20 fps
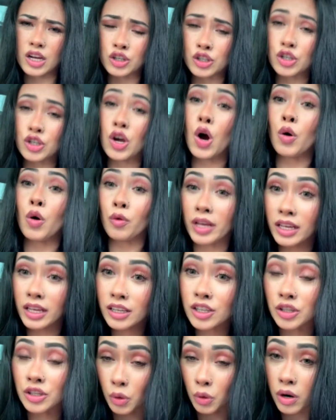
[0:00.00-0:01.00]
knowing
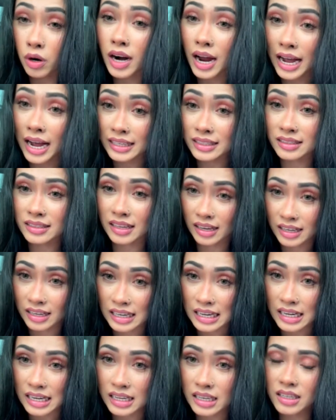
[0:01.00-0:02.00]
your
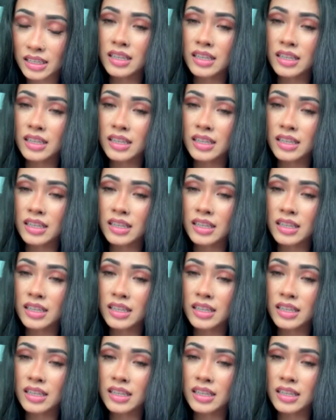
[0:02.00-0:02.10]
identity